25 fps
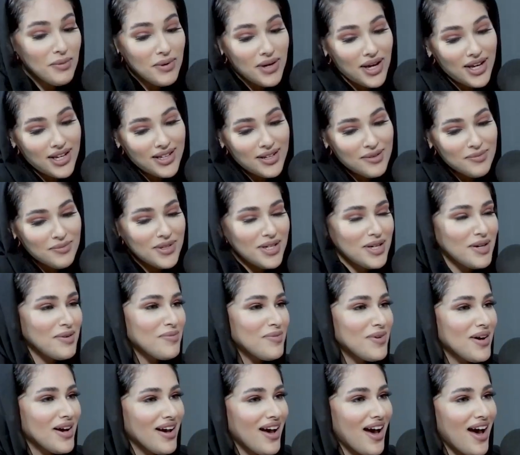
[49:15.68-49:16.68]
Maybe I can
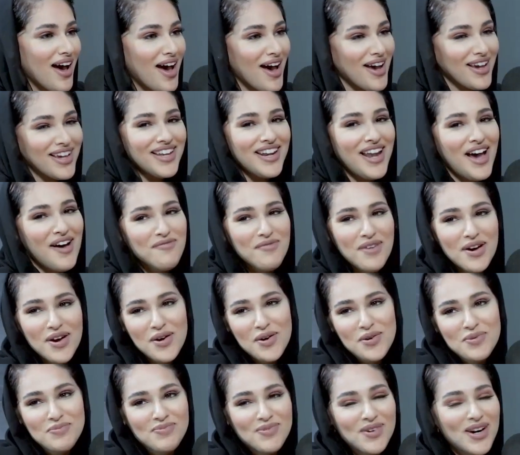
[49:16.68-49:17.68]
have my
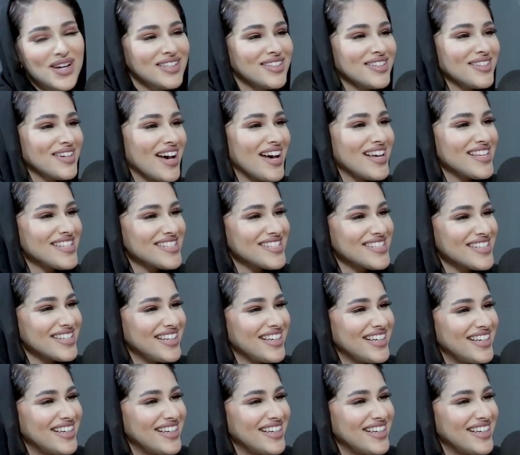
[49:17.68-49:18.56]
own podcast.